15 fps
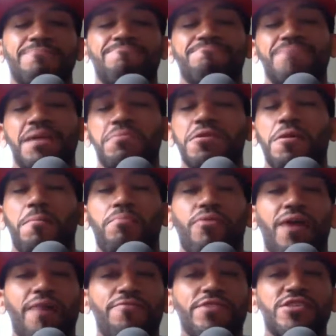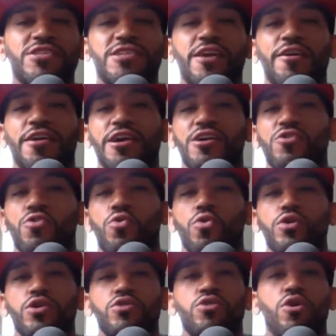maybe a profit sharing
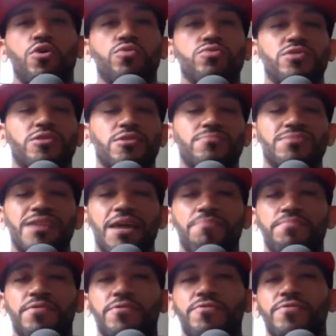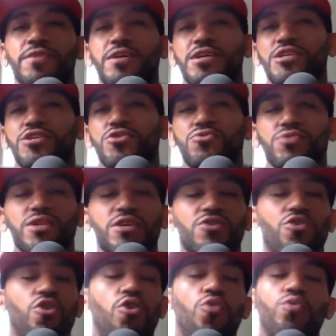or some type of union
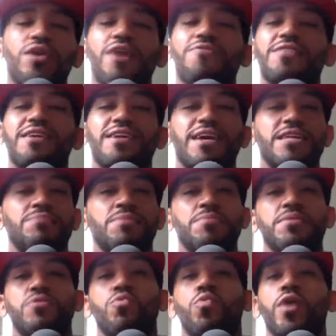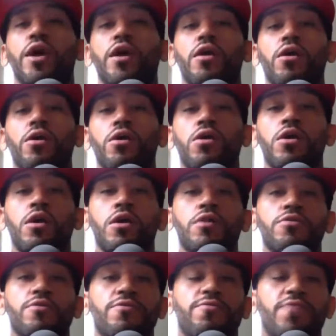or whatever the case may be, where
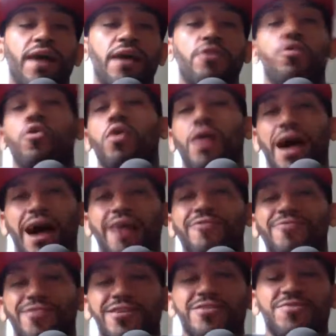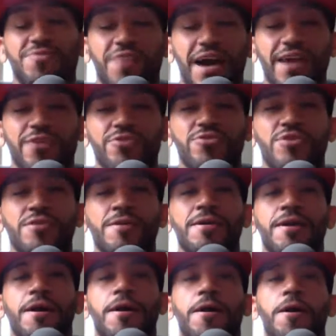the fighter or us fighters
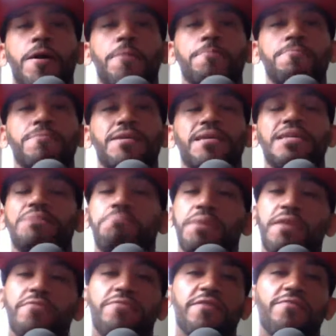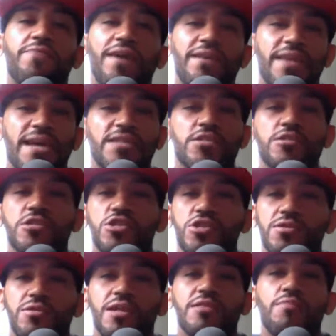can benefit financially
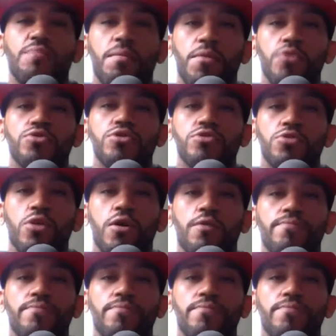just like the promotions are.